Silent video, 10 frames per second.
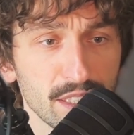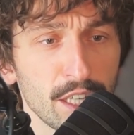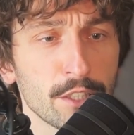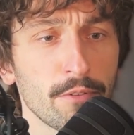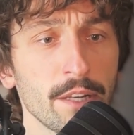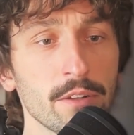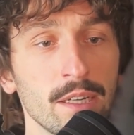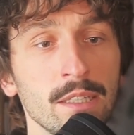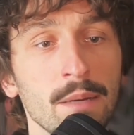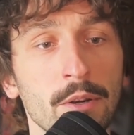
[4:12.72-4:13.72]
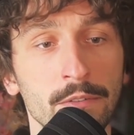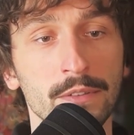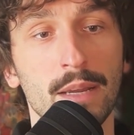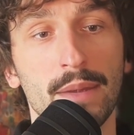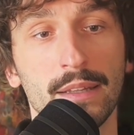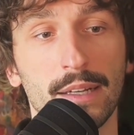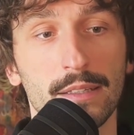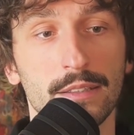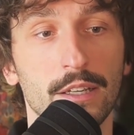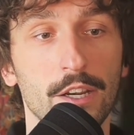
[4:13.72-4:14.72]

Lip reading: So when you learn about fundamentals,